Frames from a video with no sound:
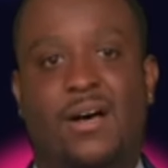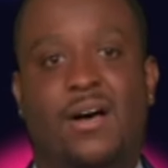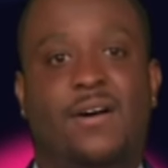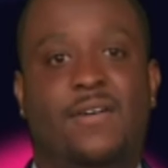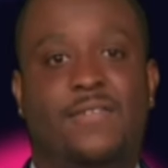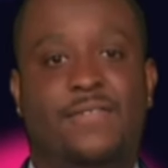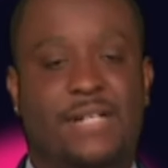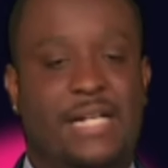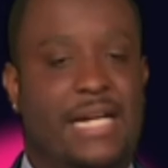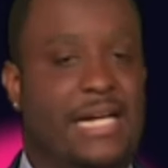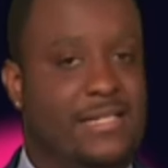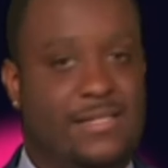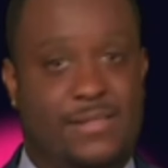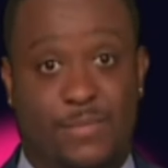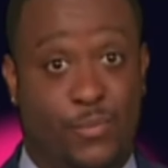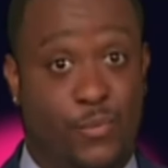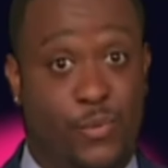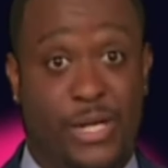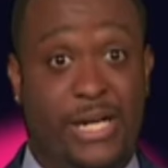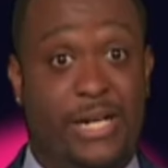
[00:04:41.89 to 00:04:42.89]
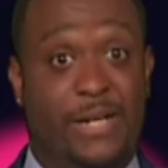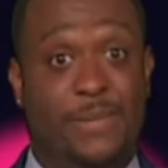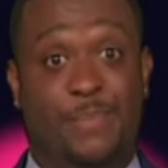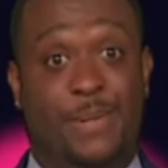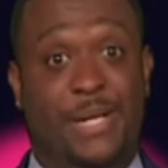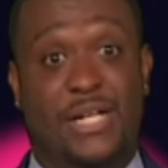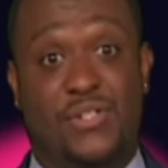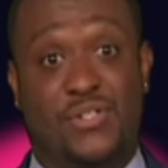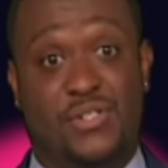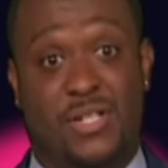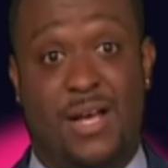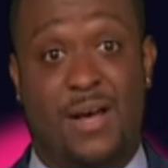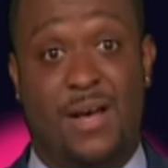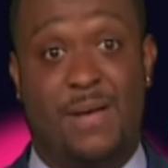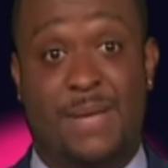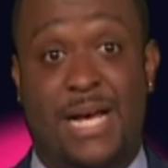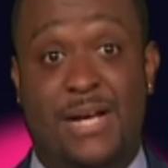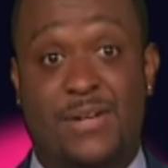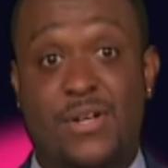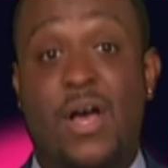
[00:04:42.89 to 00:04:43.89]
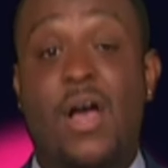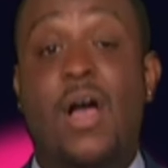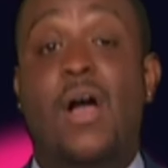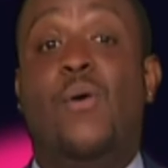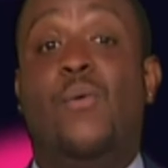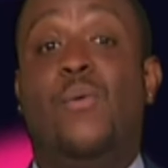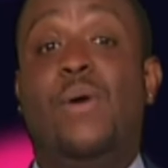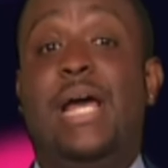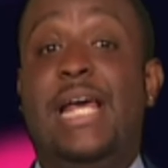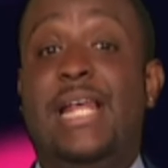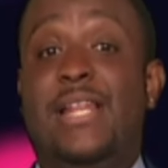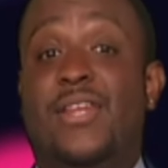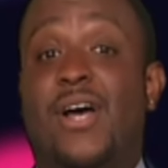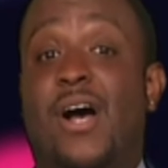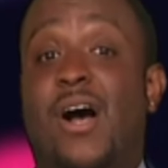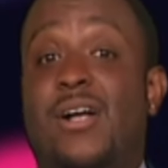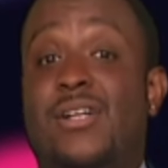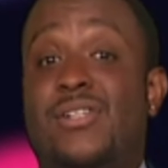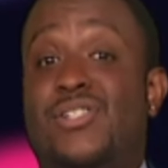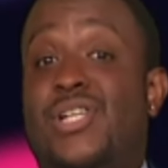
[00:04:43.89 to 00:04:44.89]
kind of fell off and had some weird pictures come out,